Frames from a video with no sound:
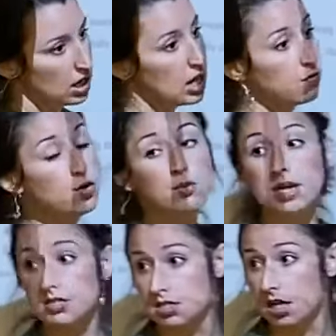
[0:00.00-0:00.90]
If you
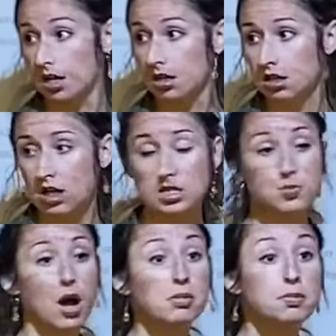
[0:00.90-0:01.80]
missed it, it's
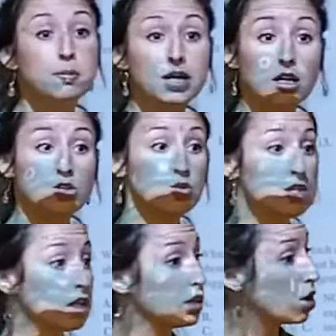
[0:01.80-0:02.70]
probably because you
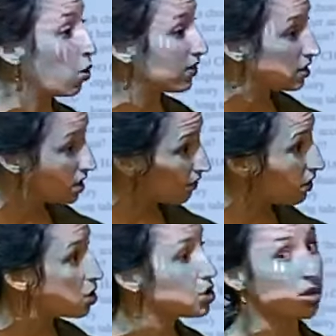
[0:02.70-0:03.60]
didn't know what the
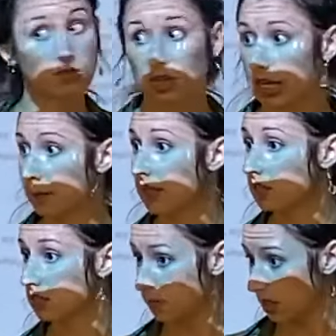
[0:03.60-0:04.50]
definition of lament
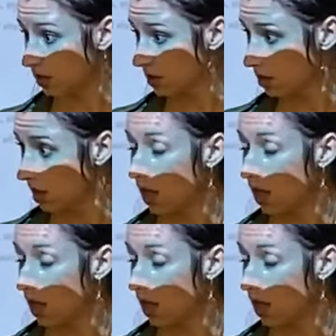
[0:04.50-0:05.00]
means.